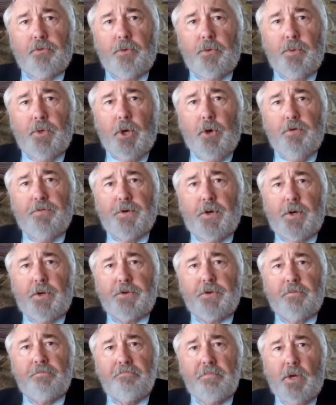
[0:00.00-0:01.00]
through no
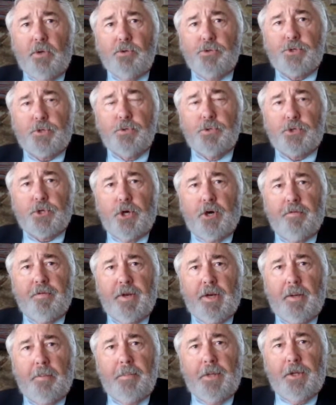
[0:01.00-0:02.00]
fault of most who serve
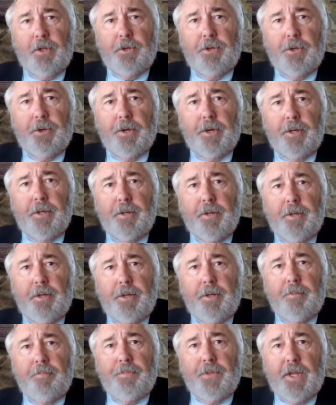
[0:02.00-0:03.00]
in our military,
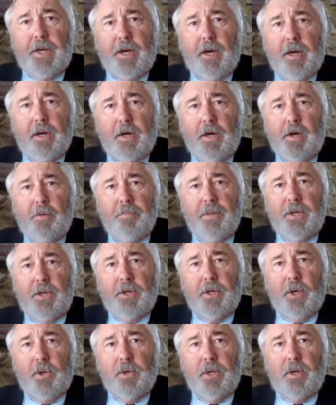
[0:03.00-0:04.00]
that our government
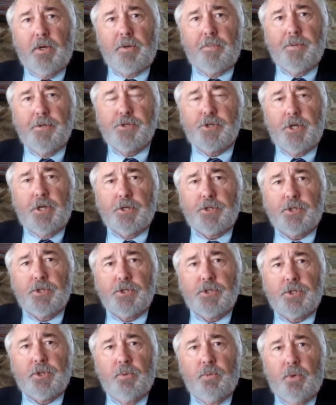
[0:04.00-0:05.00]
no longer
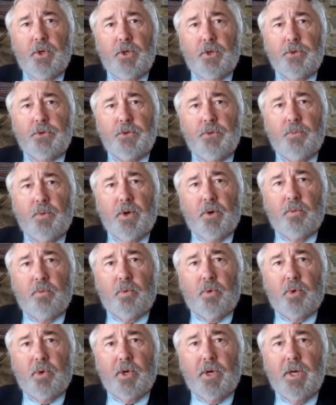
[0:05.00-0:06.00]
possesses the will to win a
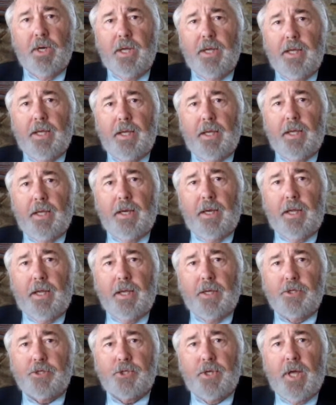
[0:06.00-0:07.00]
war and
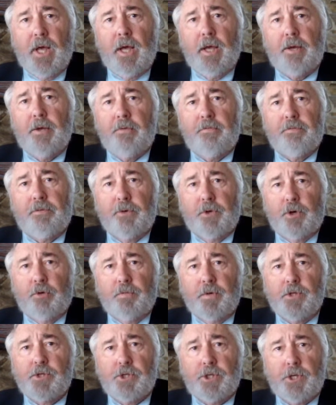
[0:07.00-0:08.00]
has not for
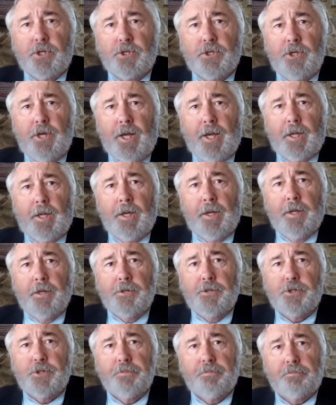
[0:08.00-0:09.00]
over 6
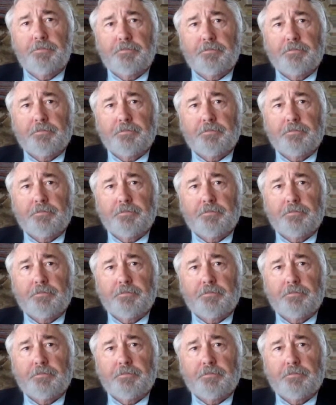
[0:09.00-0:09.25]
decades.